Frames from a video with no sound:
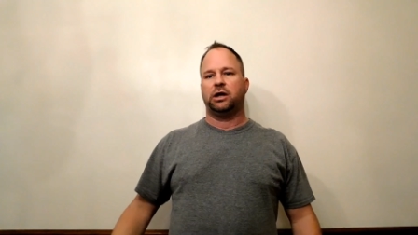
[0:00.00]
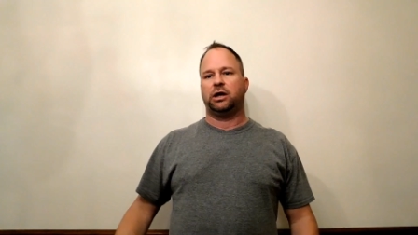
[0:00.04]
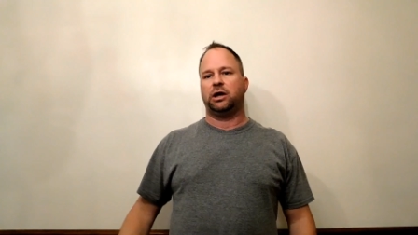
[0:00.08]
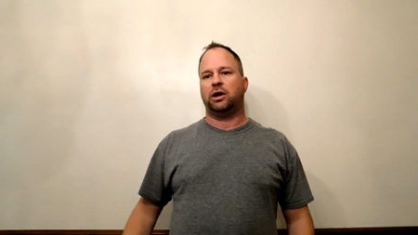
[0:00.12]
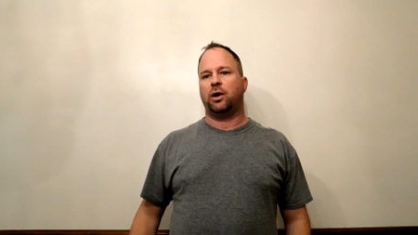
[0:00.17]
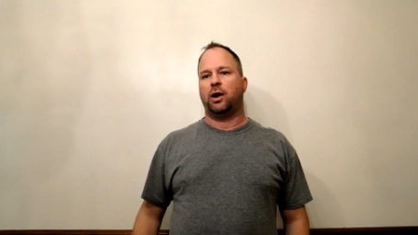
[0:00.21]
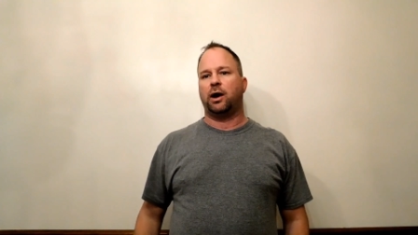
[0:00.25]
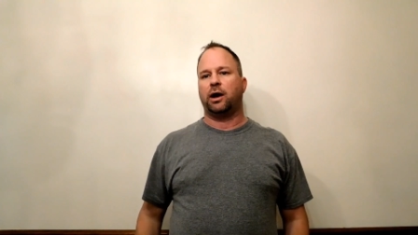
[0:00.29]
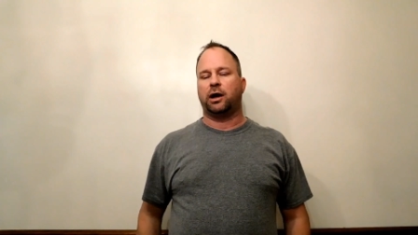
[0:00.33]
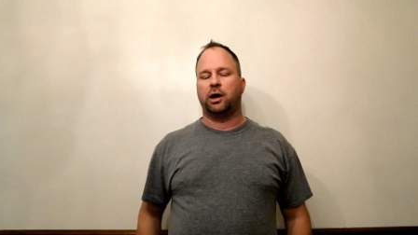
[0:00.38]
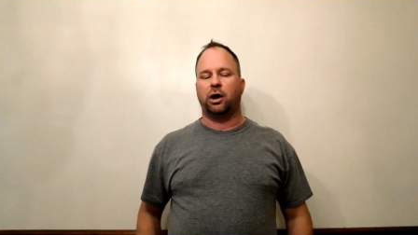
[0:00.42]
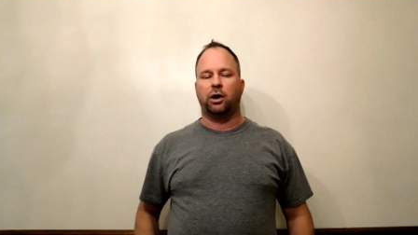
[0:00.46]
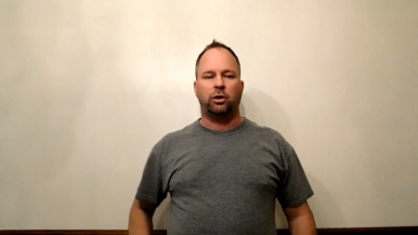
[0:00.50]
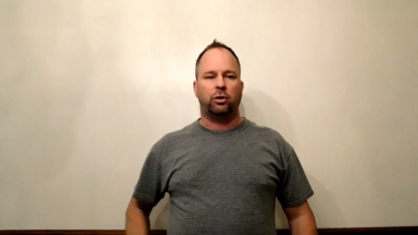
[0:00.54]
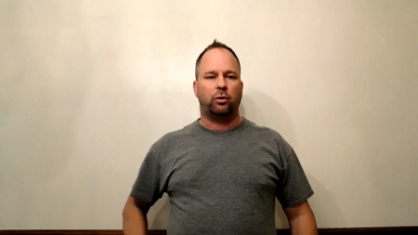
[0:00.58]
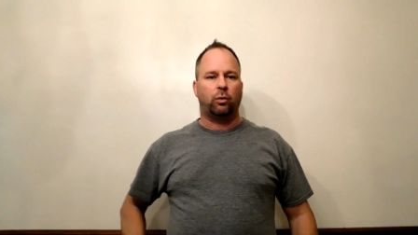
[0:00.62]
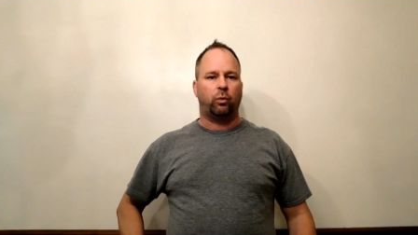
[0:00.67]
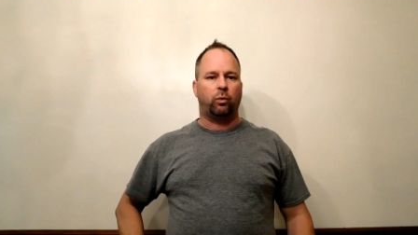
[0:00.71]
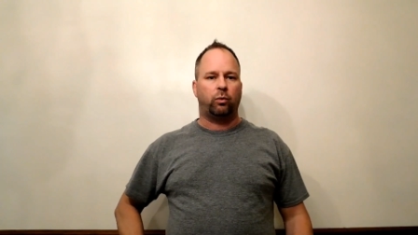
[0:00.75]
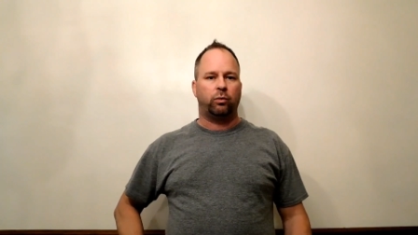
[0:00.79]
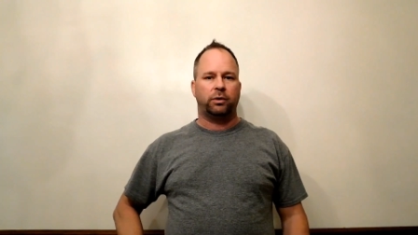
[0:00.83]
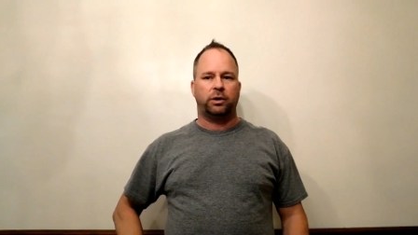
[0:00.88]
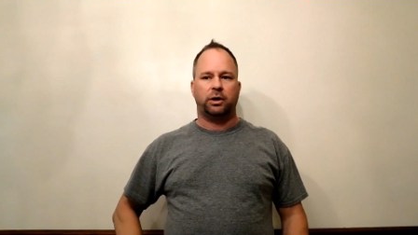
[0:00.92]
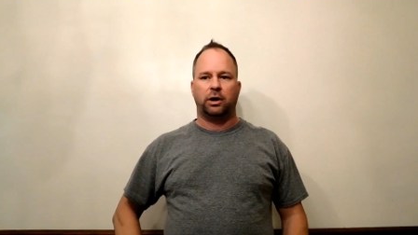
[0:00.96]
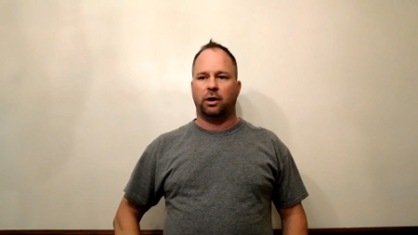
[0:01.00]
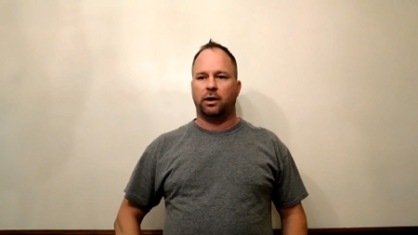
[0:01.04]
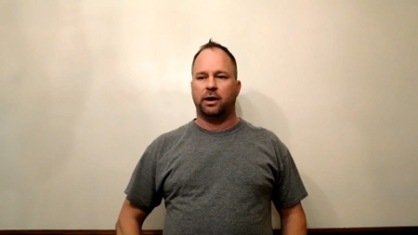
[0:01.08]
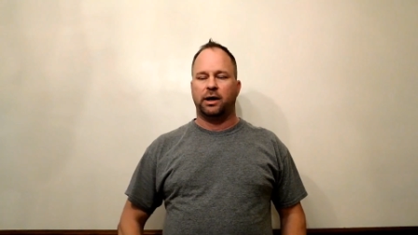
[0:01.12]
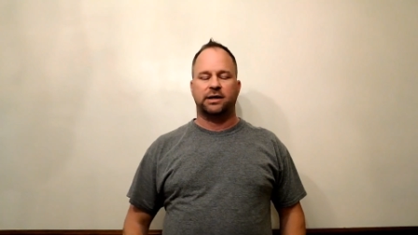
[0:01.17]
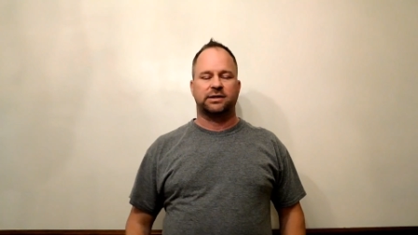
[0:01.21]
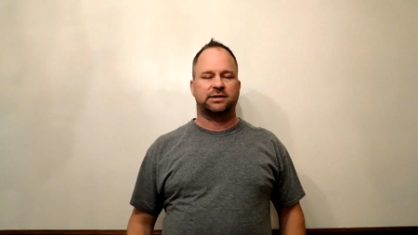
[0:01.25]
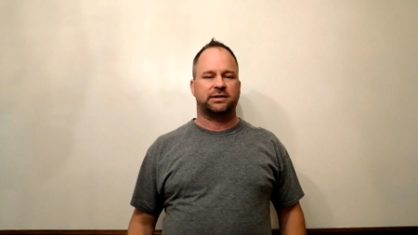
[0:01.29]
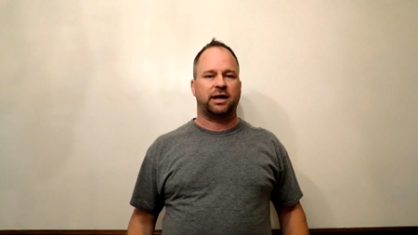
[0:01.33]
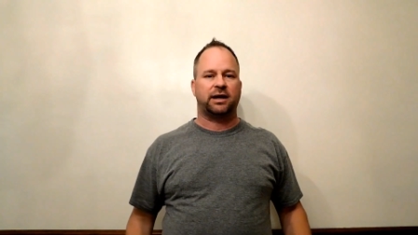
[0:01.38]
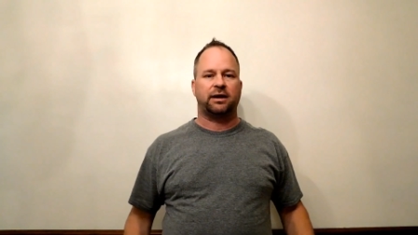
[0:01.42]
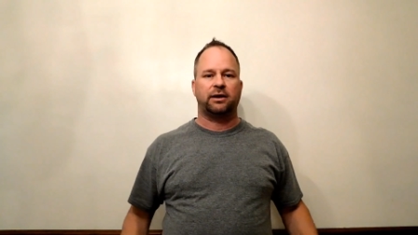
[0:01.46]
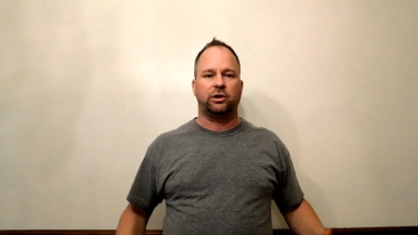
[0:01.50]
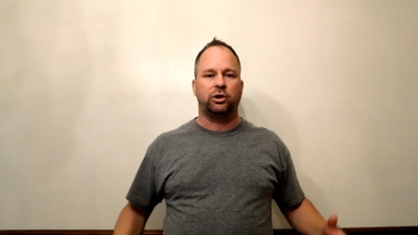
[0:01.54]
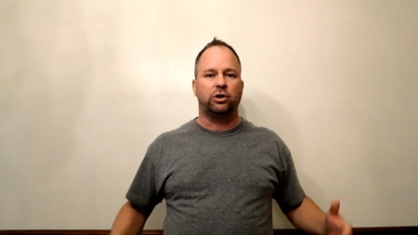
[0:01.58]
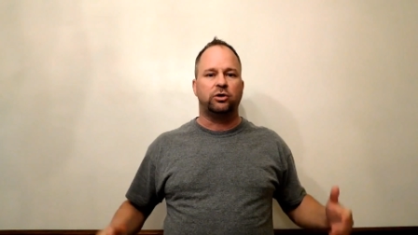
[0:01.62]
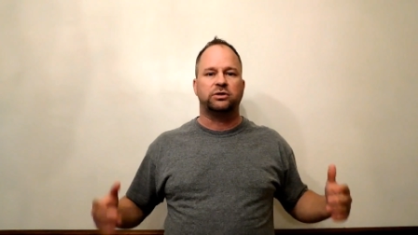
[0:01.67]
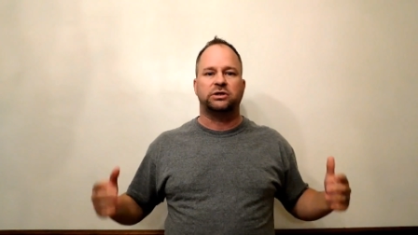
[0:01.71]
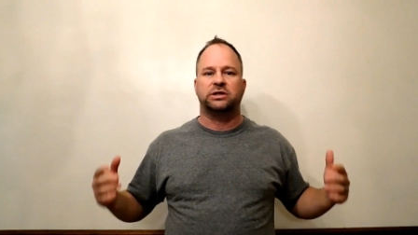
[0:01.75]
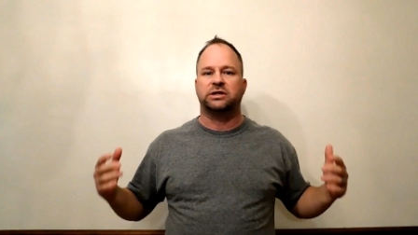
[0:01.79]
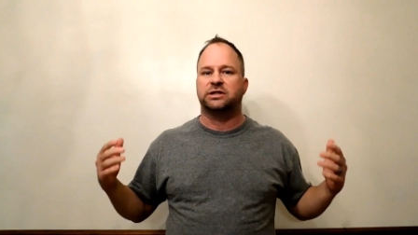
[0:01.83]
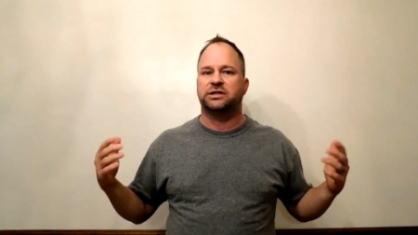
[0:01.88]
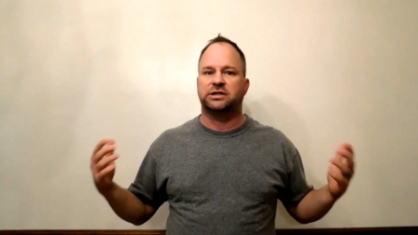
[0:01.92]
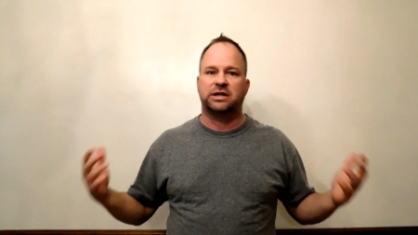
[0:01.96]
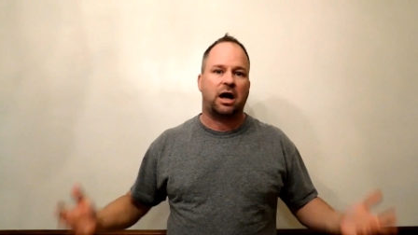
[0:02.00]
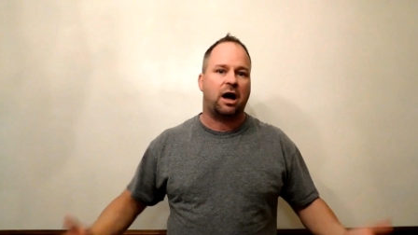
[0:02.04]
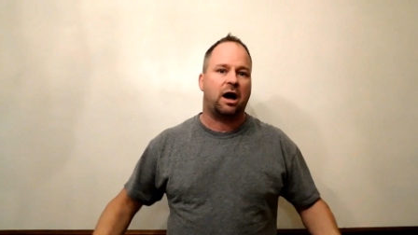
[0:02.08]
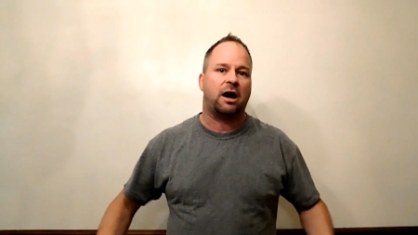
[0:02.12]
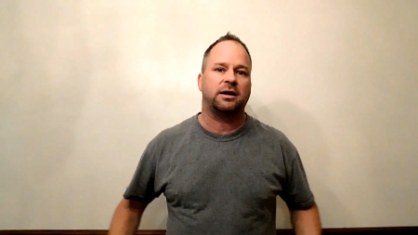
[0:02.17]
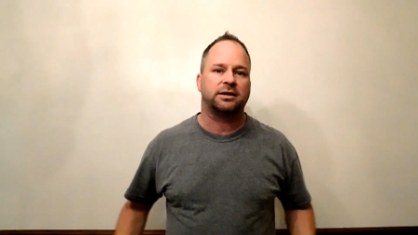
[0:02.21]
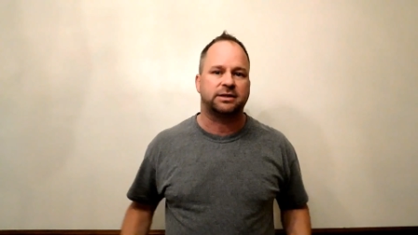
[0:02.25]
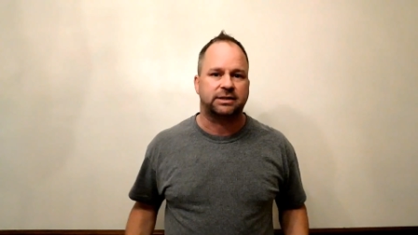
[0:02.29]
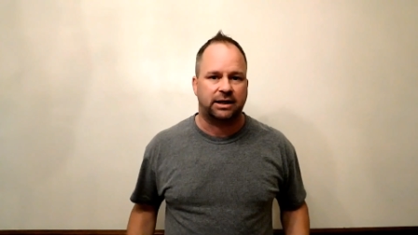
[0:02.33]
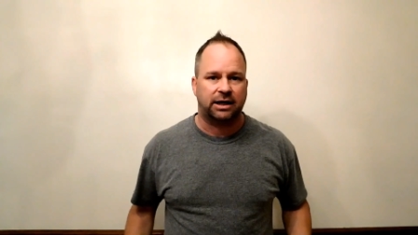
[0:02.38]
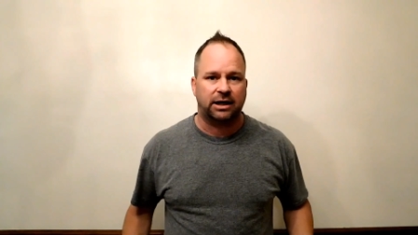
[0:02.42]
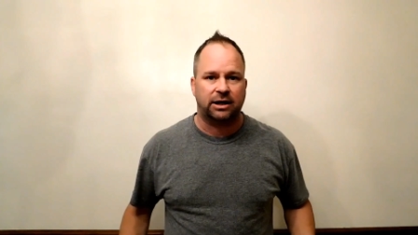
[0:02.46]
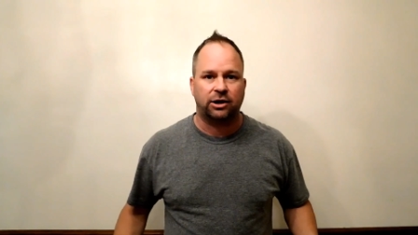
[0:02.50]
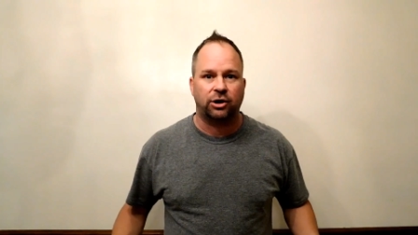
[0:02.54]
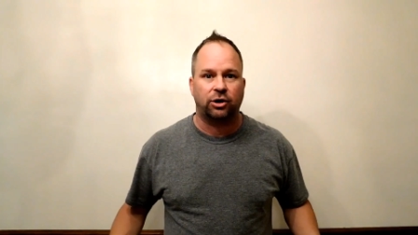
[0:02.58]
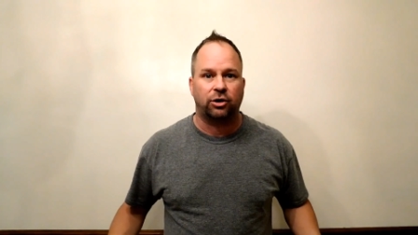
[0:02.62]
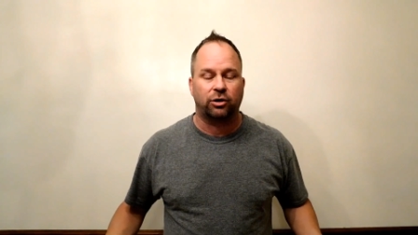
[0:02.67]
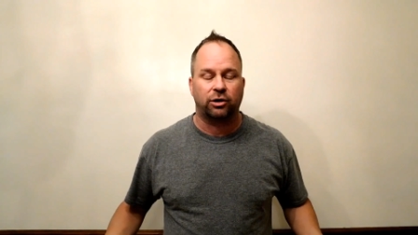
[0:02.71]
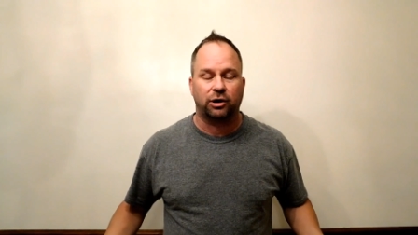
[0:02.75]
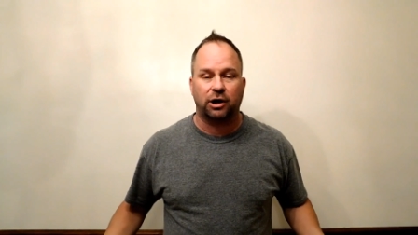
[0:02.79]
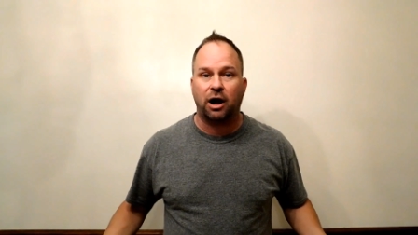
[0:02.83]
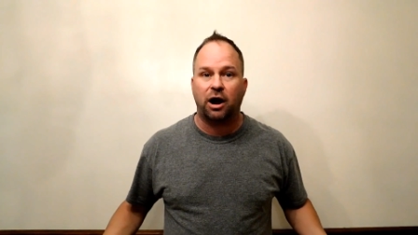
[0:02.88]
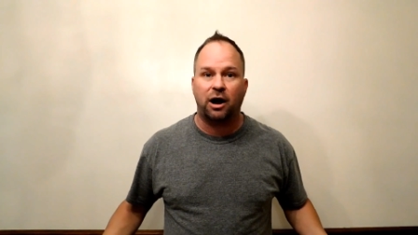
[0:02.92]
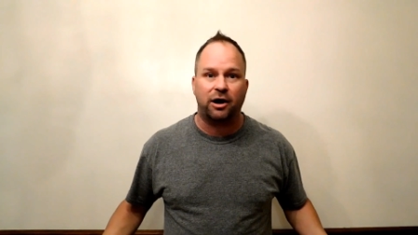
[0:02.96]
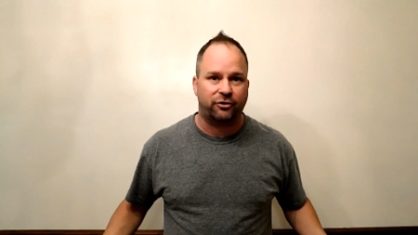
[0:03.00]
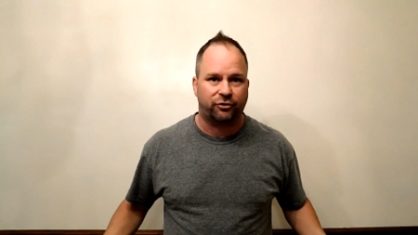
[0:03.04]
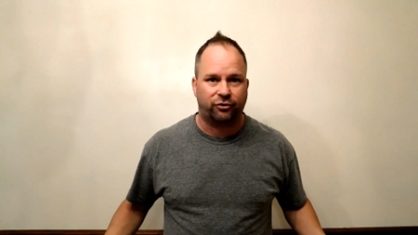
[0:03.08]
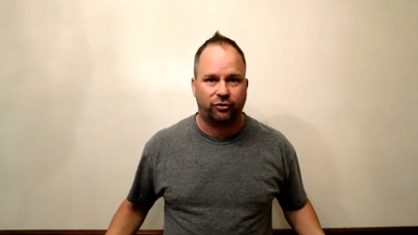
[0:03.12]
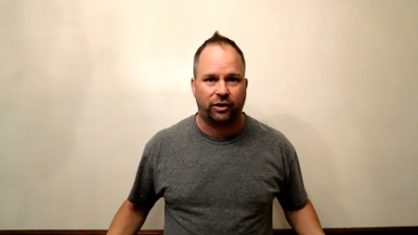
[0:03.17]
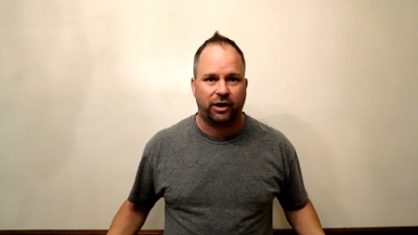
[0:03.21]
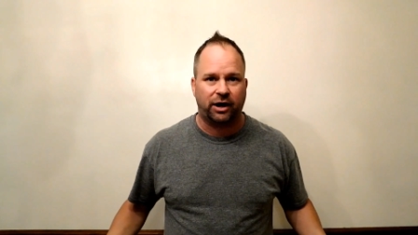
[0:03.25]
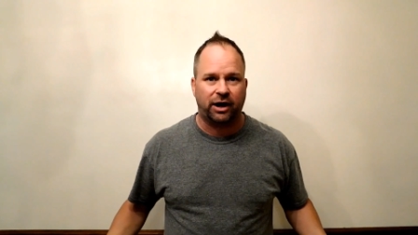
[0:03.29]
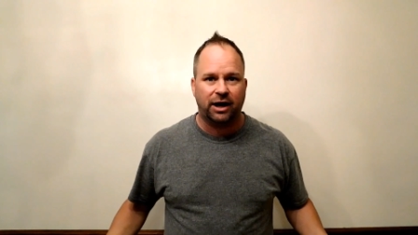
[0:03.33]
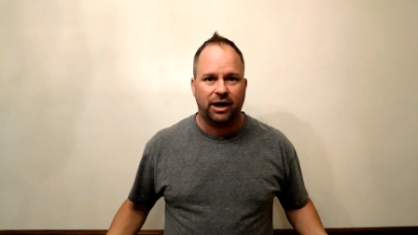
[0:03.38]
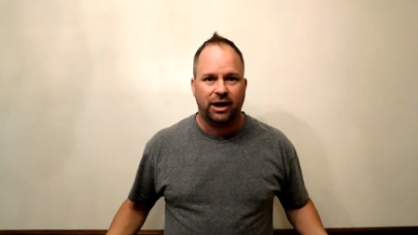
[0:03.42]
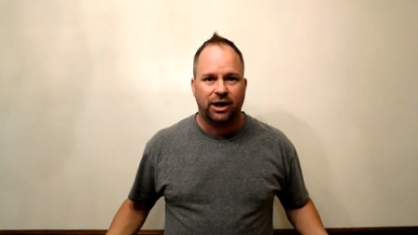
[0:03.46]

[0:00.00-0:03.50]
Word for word: You know, I go to, you know, it's like losing socks in your laundry.